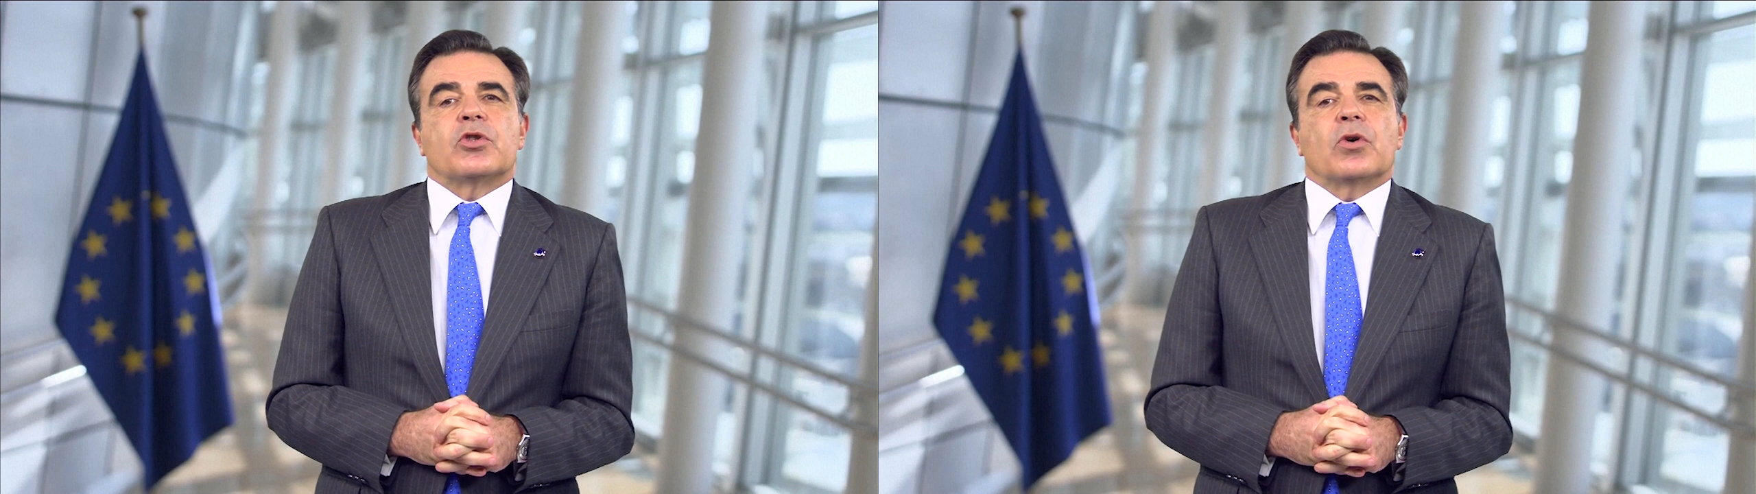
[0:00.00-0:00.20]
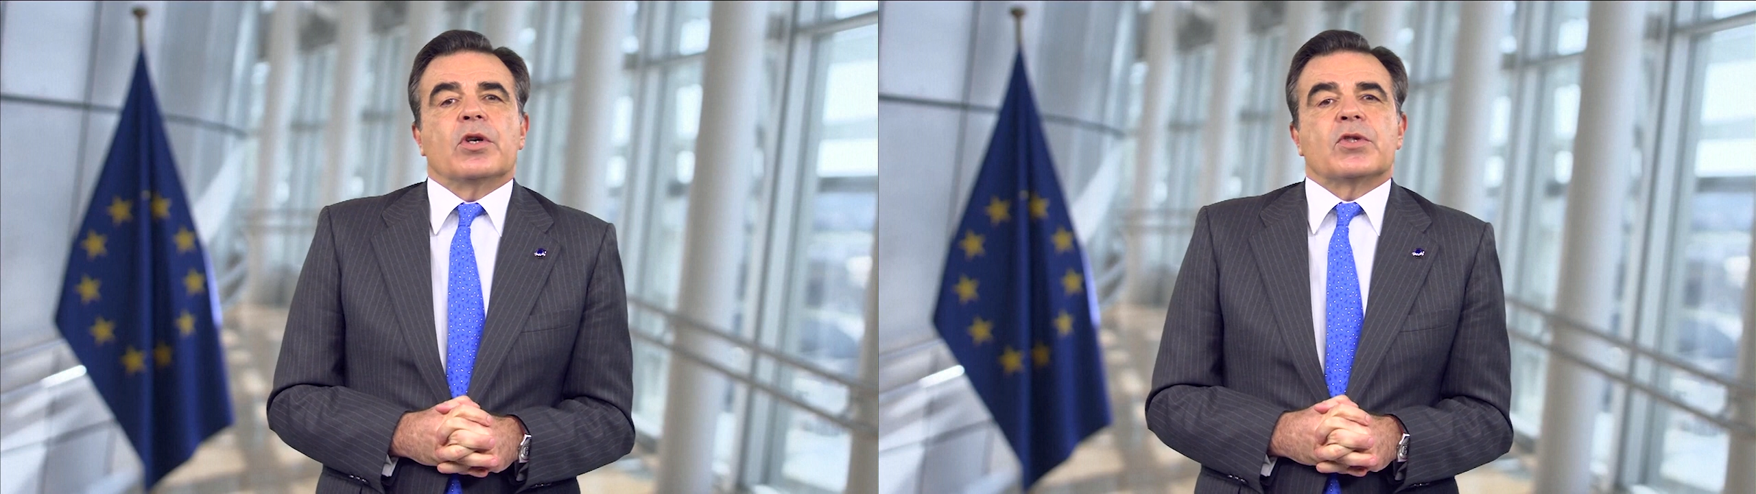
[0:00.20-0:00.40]

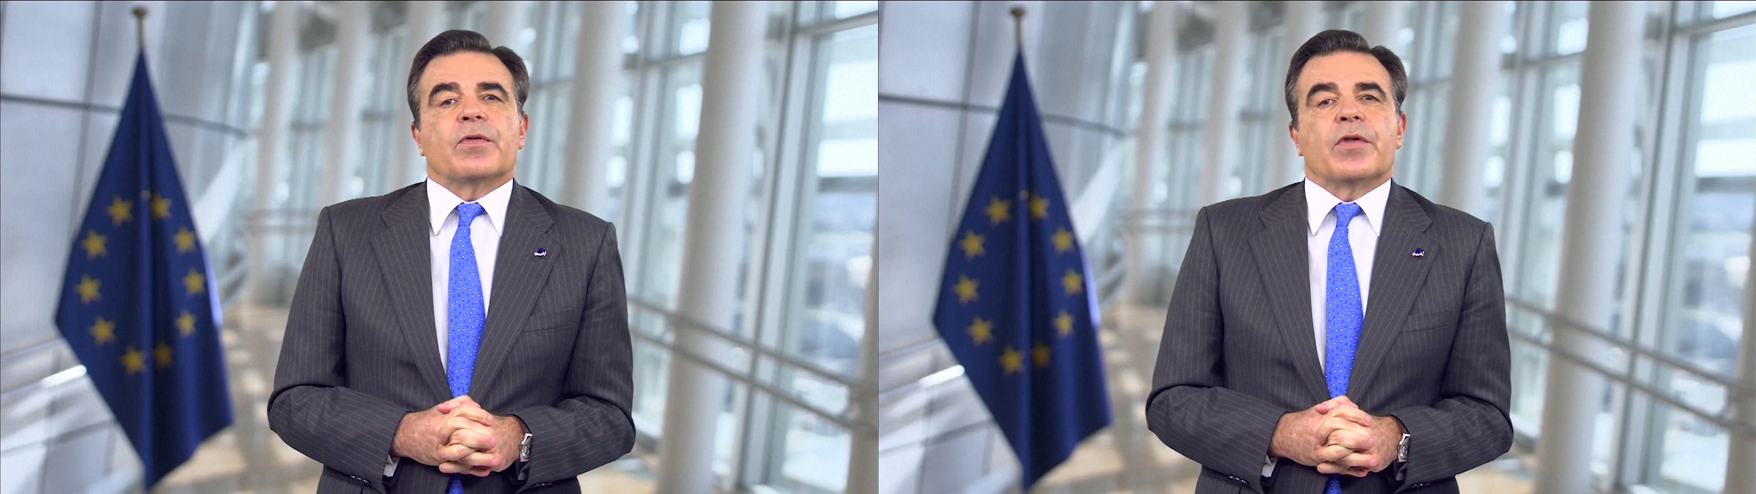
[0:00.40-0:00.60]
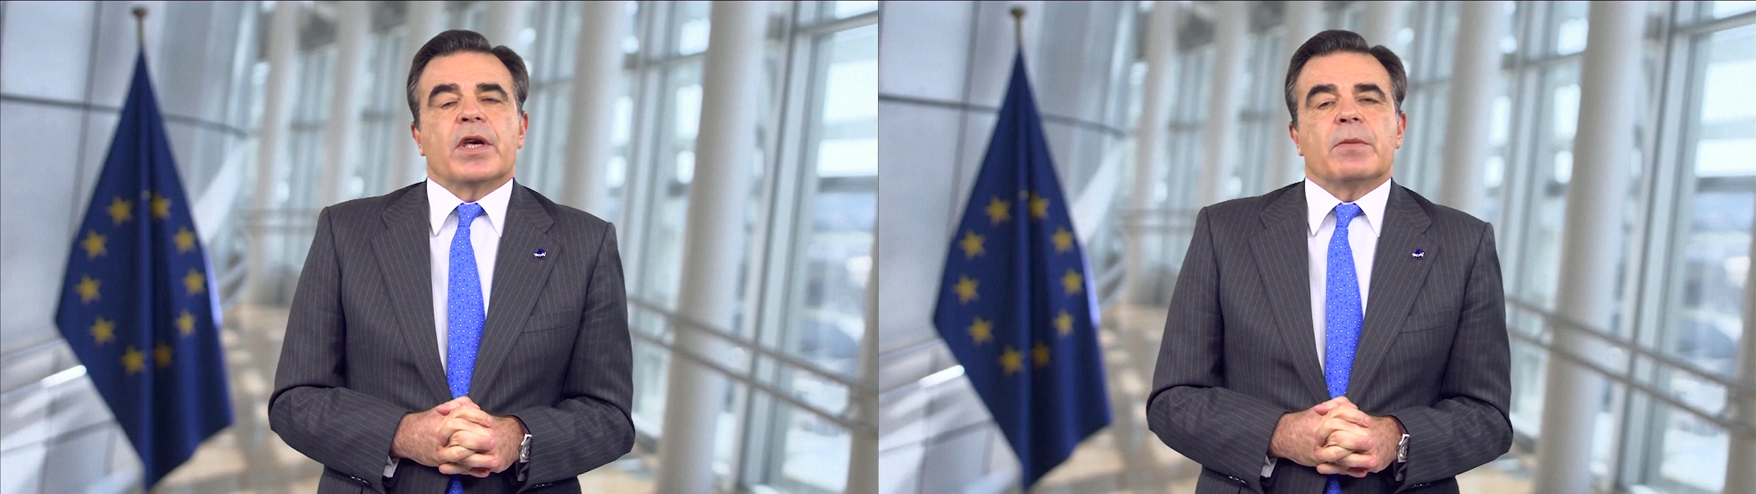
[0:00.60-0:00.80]
choice
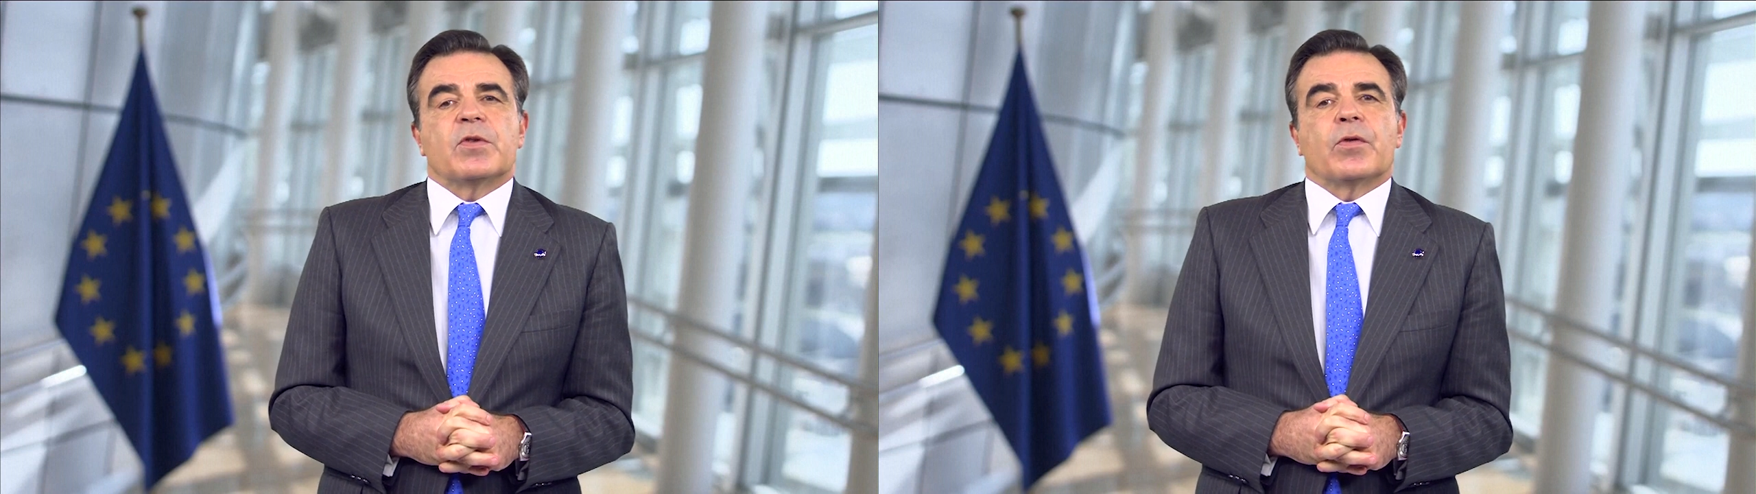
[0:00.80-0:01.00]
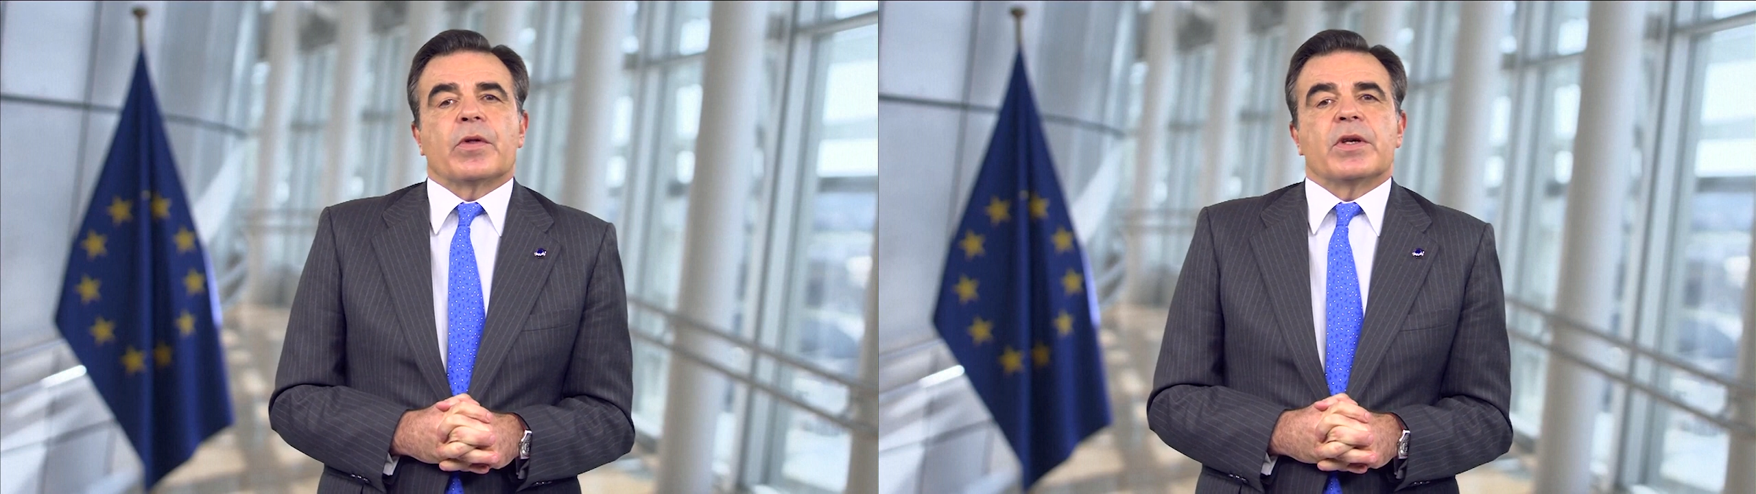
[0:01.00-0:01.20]
of
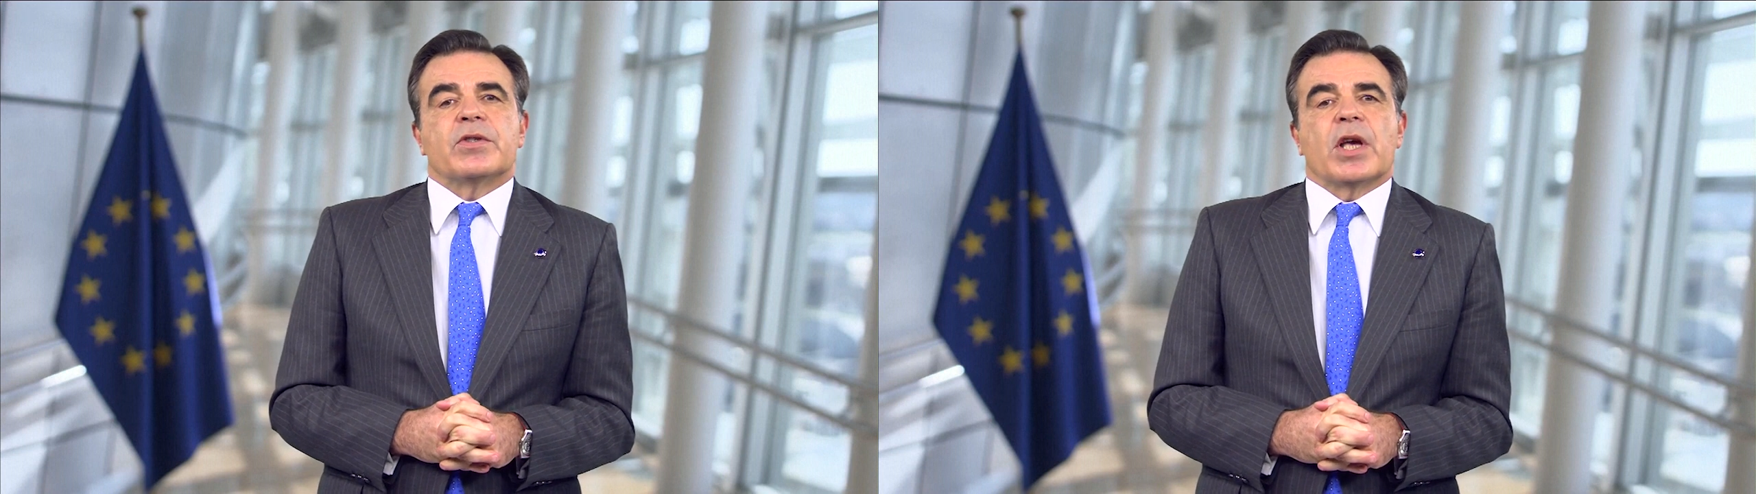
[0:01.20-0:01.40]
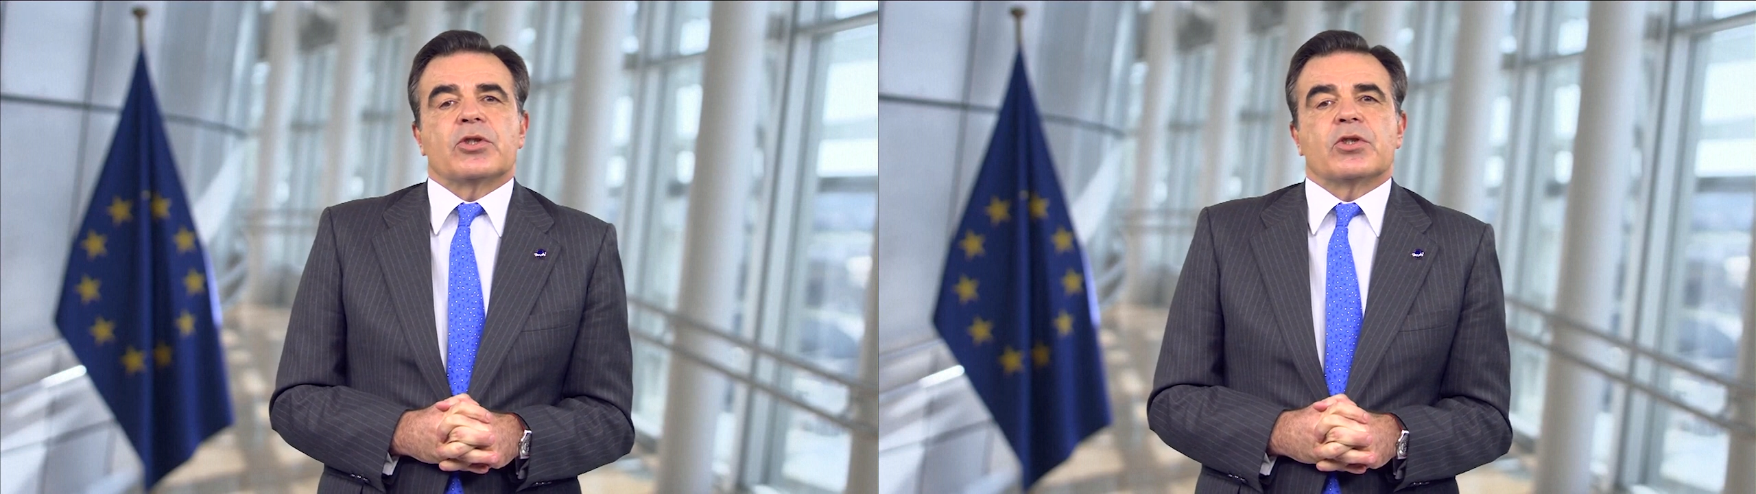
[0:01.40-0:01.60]
themes for this
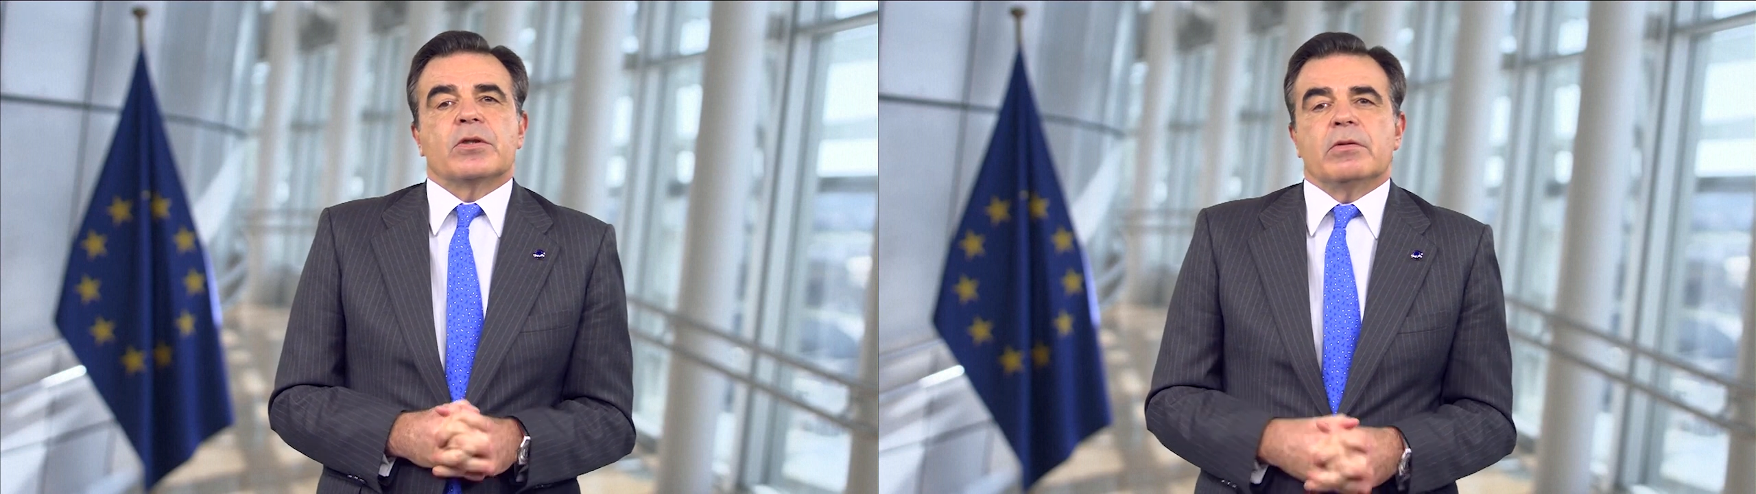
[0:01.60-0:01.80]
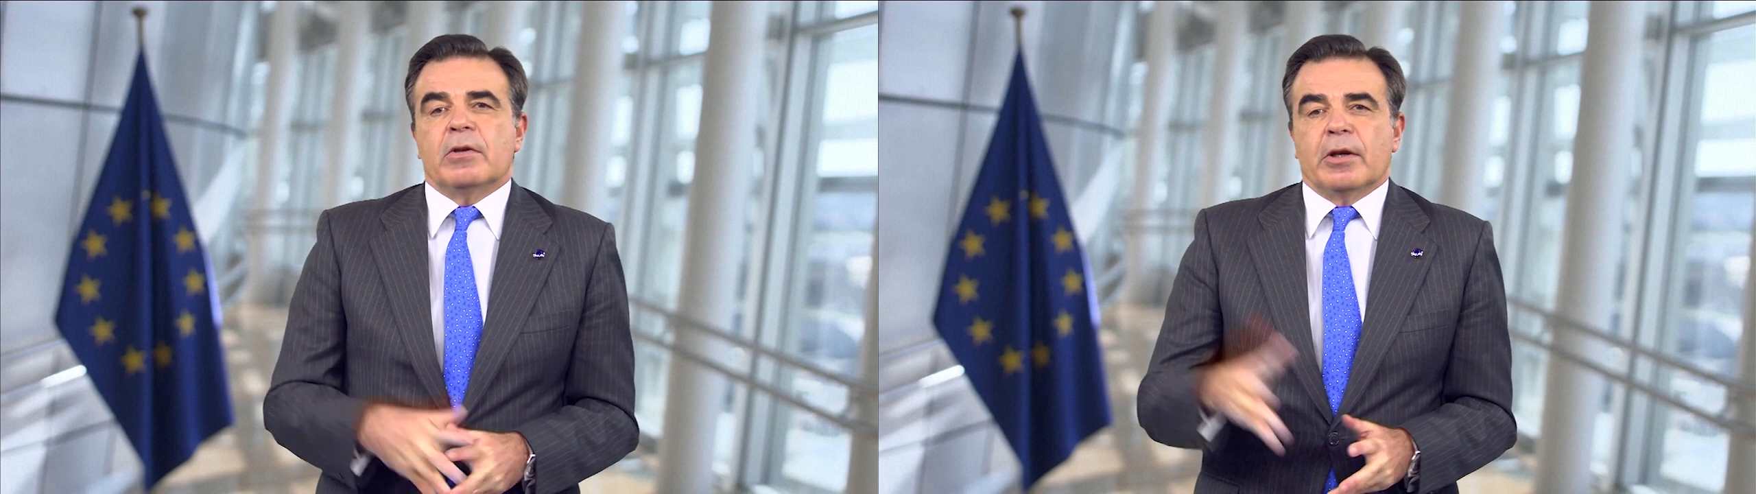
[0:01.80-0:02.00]
session,